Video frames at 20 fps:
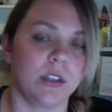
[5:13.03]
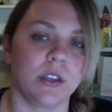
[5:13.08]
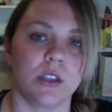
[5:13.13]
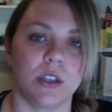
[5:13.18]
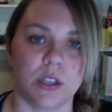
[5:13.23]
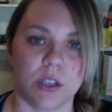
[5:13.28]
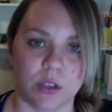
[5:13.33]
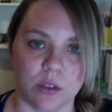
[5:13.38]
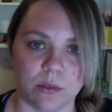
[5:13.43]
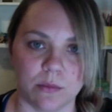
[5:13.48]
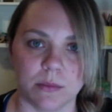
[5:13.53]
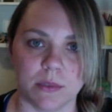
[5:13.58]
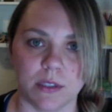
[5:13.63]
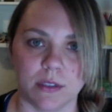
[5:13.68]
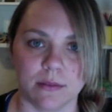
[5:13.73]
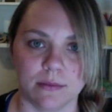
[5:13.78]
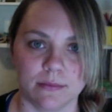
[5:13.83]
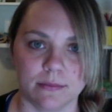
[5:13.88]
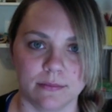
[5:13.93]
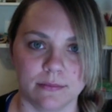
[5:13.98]
cubed.
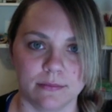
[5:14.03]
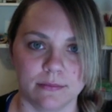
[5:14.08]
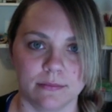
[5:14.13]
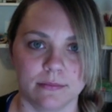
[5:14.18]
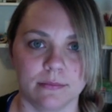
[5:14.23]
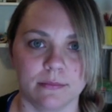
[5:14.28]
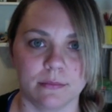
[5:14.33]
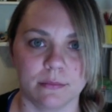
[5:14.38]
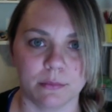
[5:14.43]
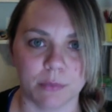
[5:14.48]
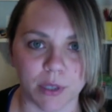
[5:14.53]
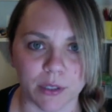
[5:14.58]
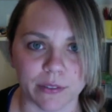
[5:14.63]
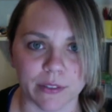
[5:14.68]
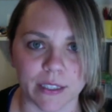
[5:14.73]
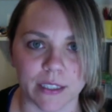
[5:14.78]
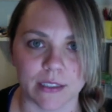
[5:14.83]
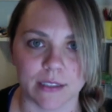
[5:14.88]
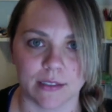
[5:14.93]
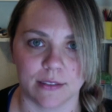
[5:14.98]

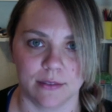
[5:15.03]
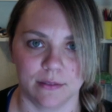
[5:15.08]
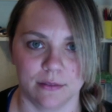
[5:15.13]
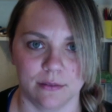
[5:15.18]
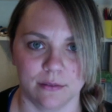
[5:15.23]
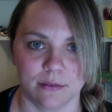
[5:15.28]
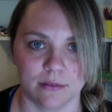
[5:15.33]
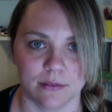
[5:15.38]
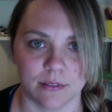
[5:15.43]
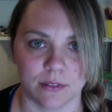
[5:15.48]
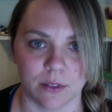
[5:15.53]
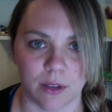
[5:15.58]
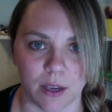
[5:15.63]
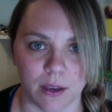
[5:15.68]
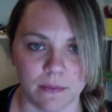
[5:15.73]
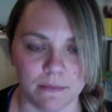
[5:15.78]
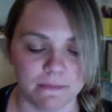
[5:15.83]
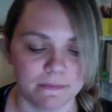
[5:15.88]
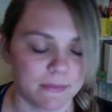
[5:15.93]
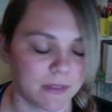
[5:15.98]
Perfect.
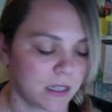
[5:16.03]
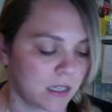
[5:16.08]
Okay?